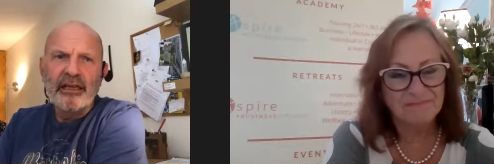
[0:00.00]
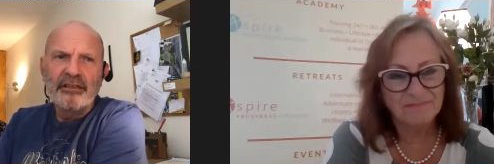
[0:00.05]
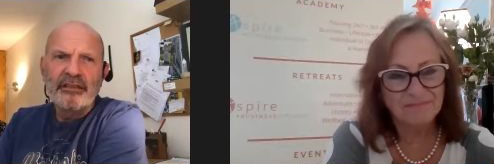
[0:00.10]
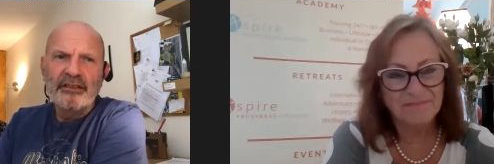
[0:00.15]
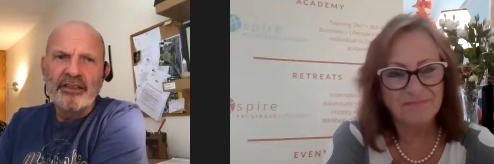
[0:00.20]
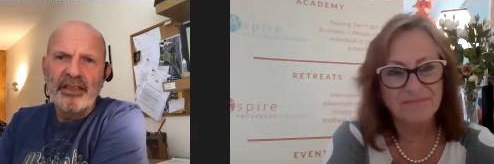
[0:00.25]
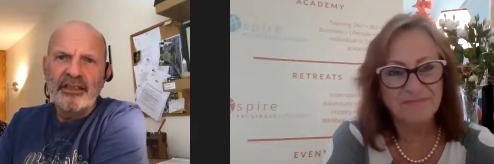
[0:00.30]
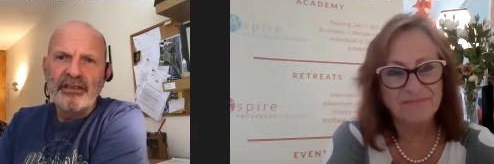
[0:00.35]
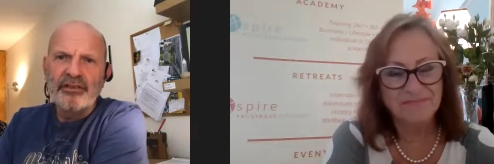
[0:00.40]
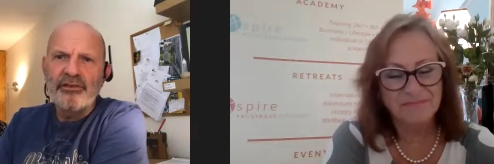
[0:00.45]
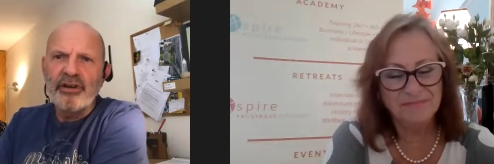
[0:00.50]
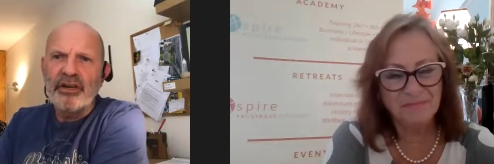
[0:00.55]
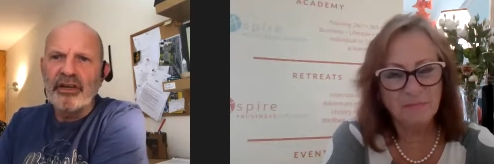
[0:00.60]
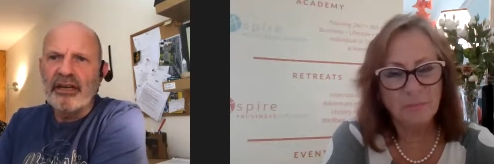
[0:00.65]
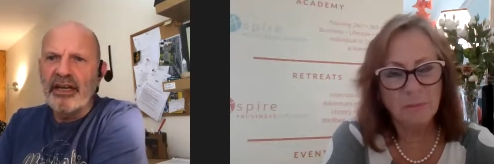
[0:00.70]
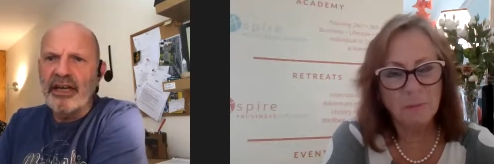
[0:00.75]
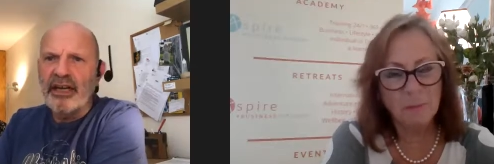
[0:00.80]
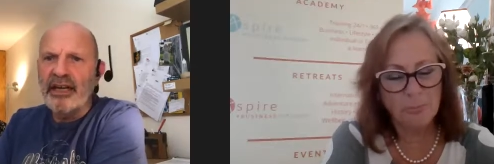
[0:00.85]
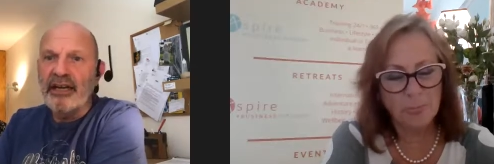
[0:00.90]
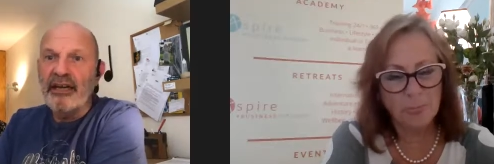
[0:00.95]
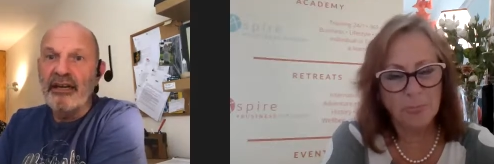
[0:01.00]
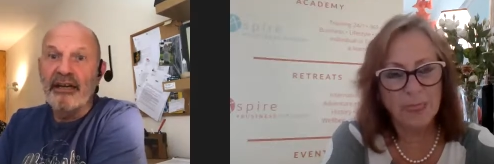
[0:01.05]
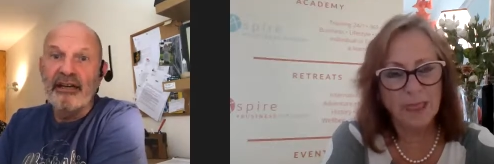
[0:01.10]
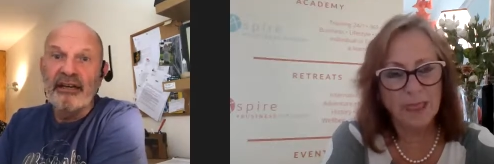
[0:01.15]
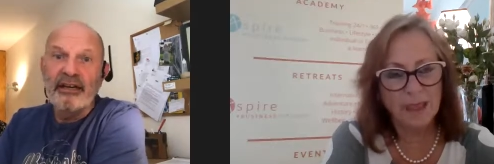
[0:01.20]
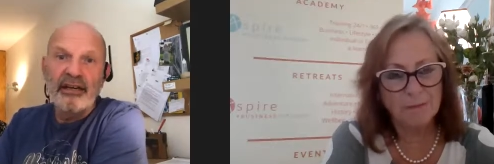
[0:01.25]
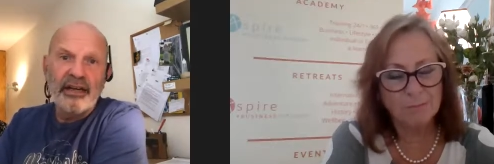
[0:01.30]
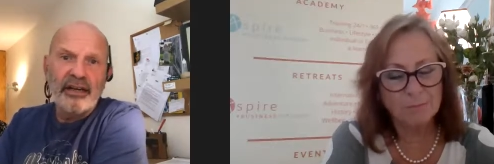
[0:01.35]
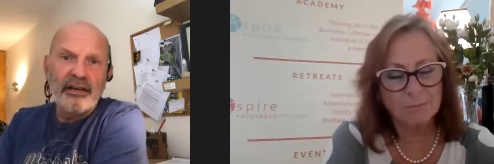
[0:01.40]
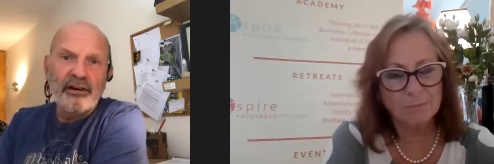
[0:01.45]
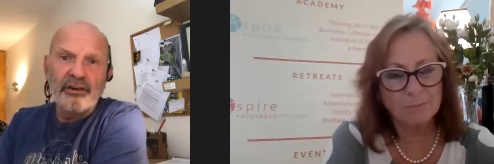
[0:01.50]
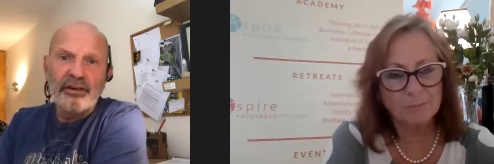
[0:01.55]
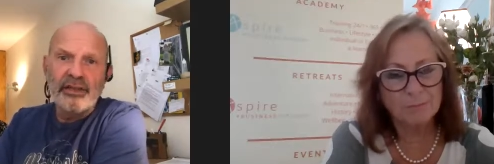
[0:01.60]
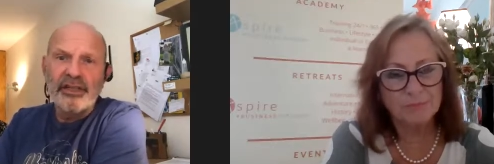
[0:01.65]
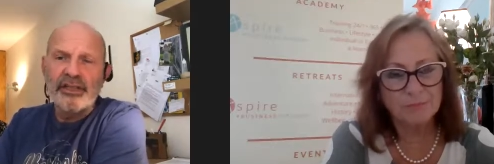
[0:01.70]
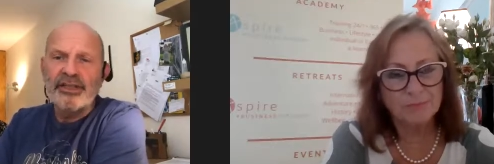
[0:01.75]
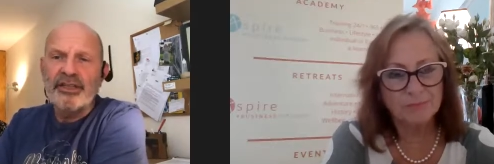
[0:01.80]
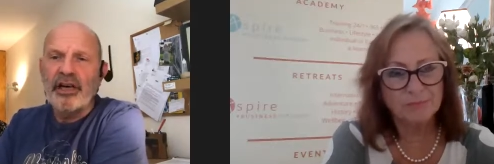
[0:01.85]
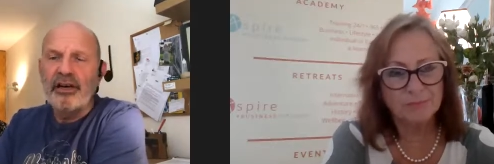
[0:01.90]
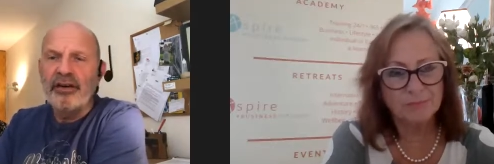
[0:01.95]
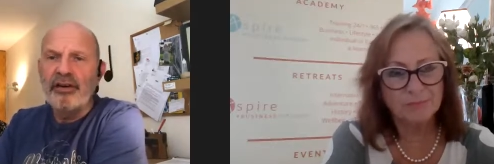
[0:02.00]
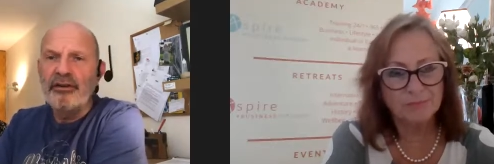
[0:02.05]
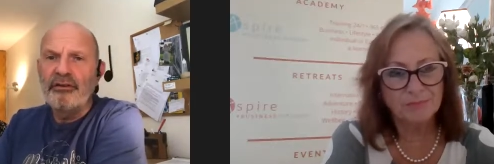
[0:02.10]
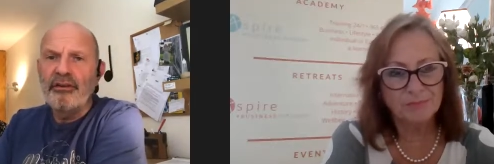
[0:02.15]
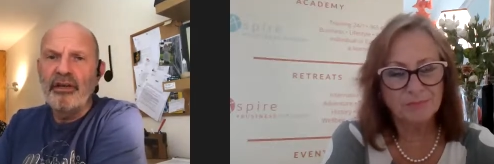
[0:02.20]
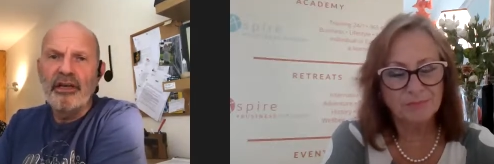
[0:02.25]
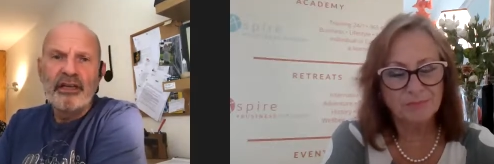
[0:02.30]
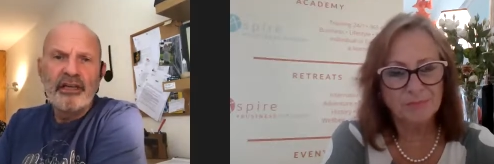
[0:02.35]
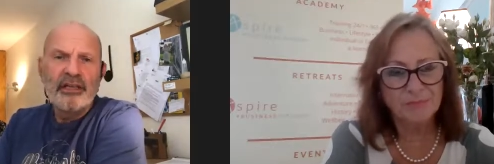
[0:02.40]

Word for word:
Speaker 1: dinner mm. and gig, gig on its own.